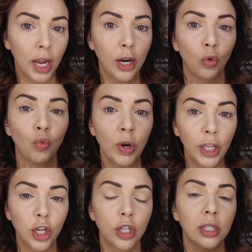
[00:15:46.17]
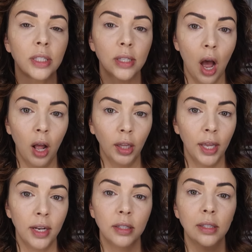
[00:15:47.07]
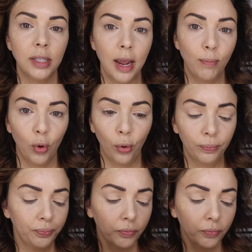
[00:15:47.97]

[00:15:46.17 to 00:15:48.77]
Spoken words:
and a really good solid staple